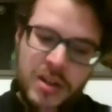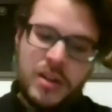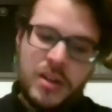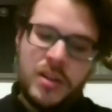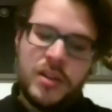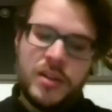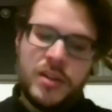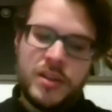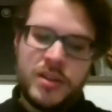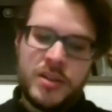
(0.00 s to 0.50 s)

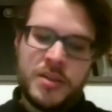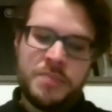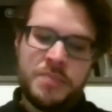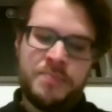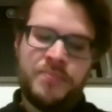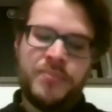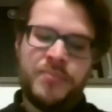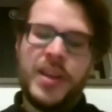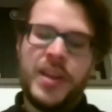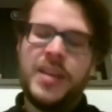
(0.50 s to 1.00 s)

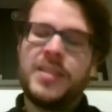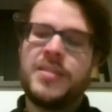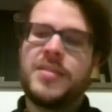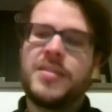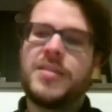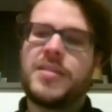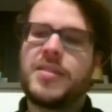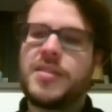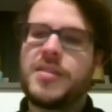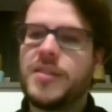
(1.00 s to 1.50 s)

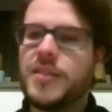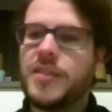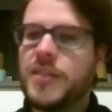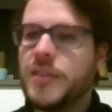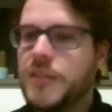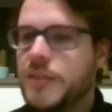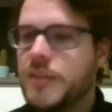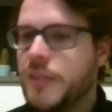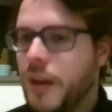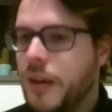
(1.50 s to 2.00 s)
And
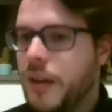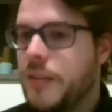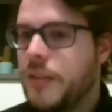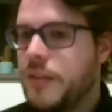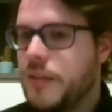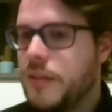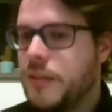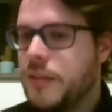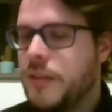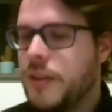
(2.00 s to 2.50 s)

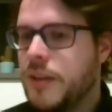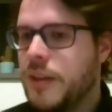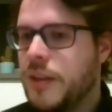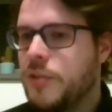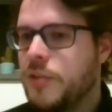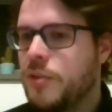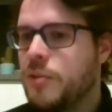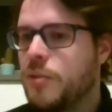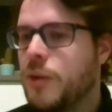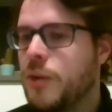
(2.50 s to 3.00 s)

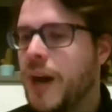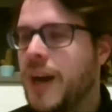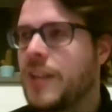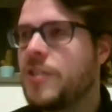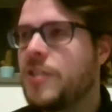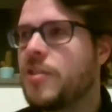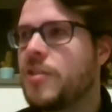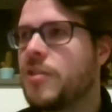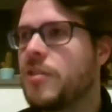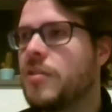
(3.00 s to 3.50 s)
to
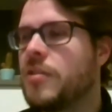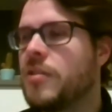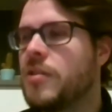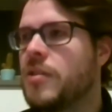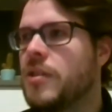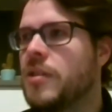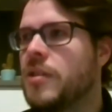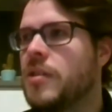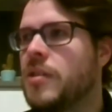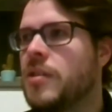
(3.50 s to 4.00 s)
answer
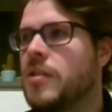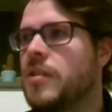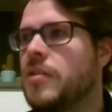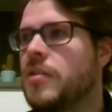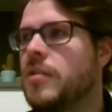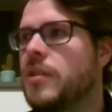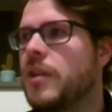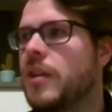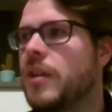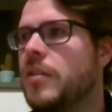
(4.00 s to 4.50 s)

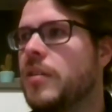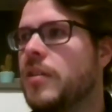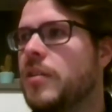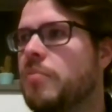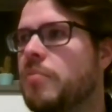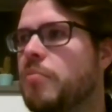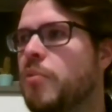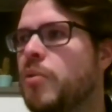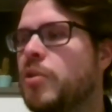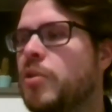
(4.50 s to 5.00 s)
the
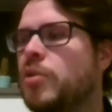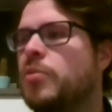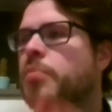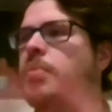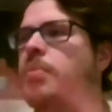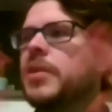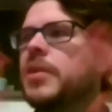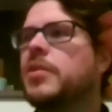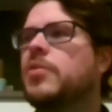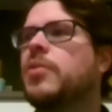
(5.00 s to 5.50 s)
more
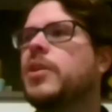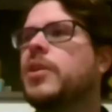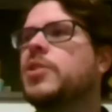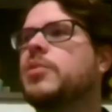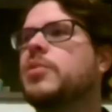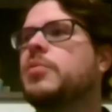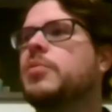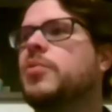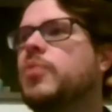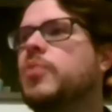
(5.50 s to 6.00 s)
European question
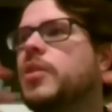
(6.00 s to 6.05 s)
about what